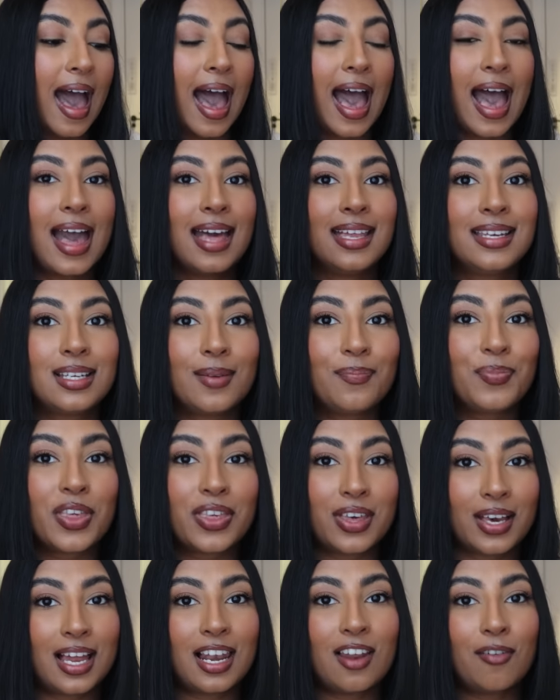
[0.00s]
And the
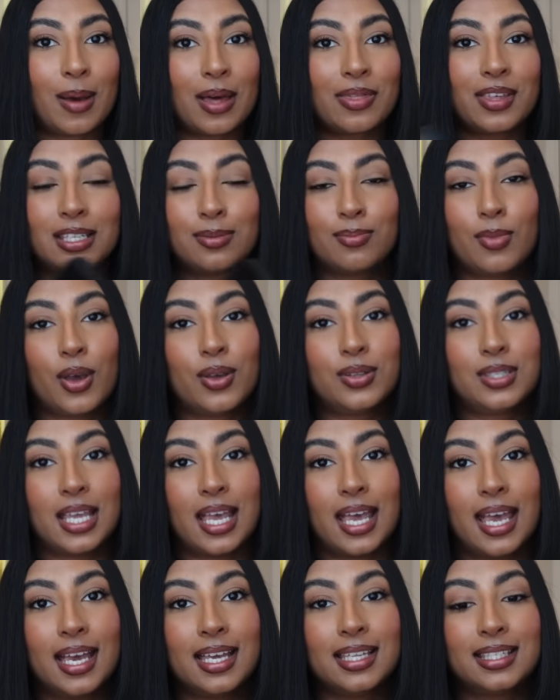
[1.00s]
thing I love about this most
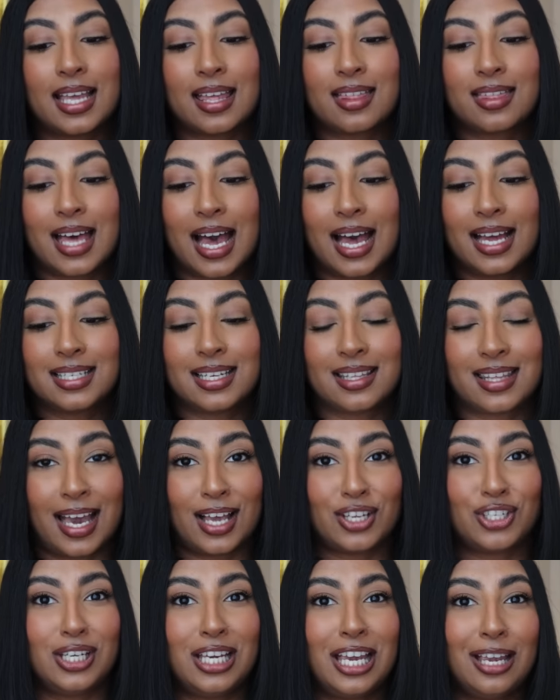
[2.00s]
is that they
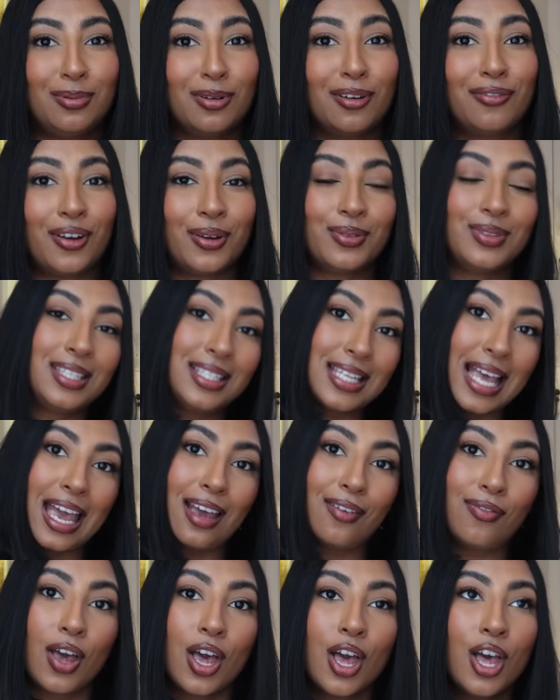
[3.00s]
actually keep your phone
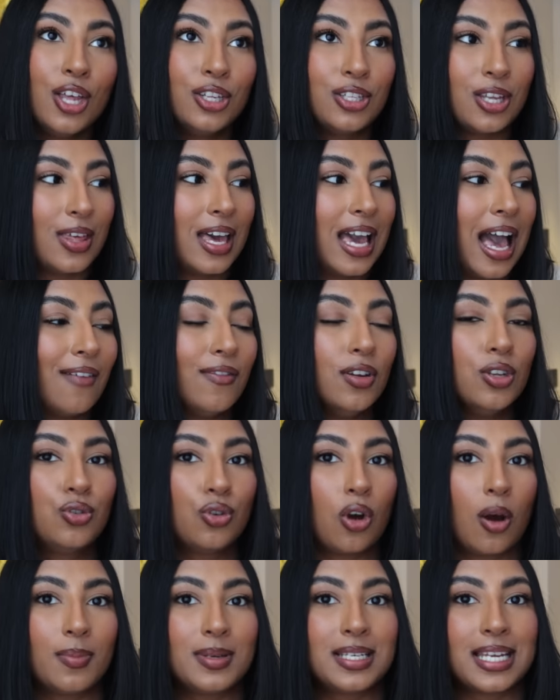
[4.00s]
safe. So they have a
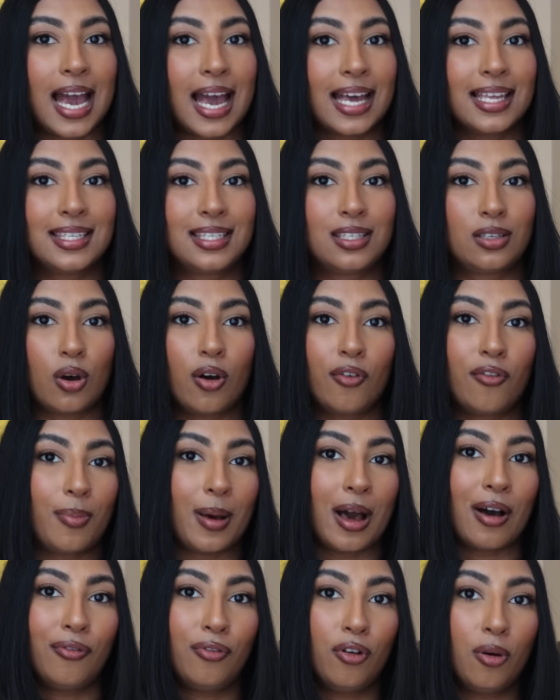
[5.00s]
drop test of
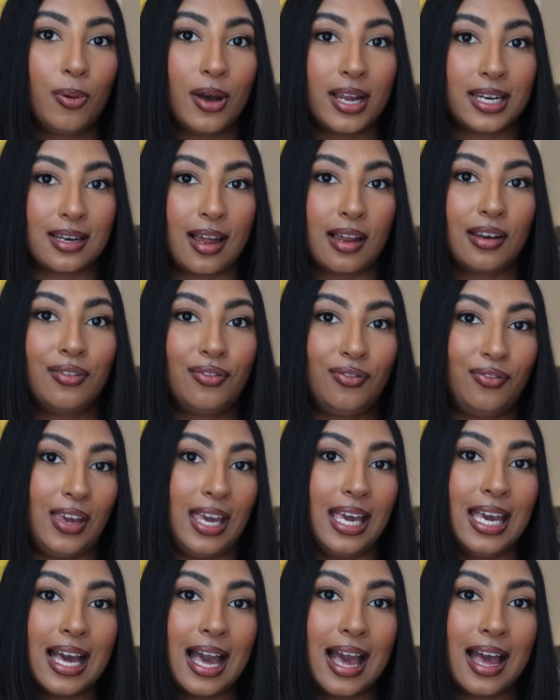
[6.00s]
about 4.9
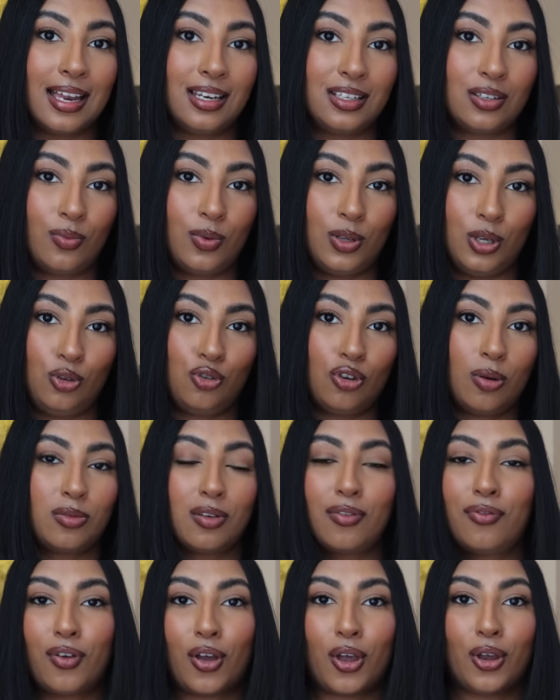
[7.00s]
feet. And when you drop
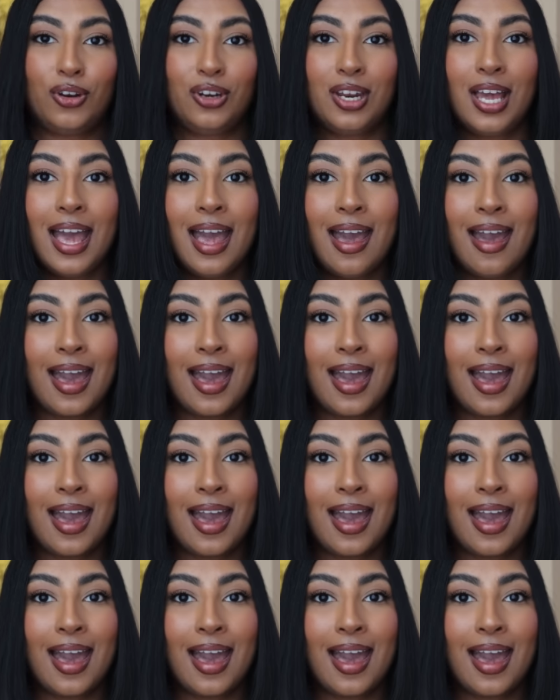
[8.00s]
the phone,